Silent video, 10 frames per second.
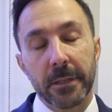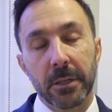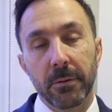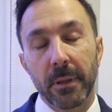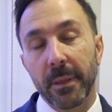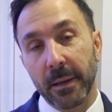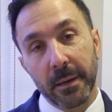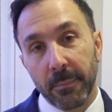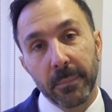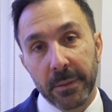So they
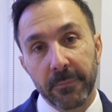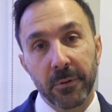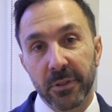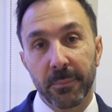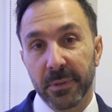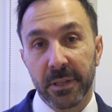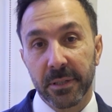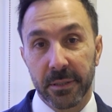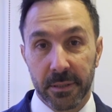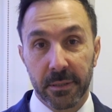then come for some
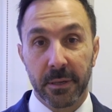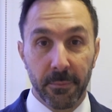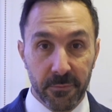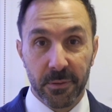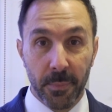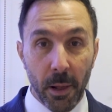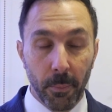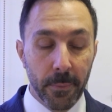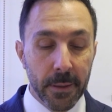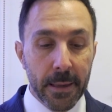assistance and come for some help.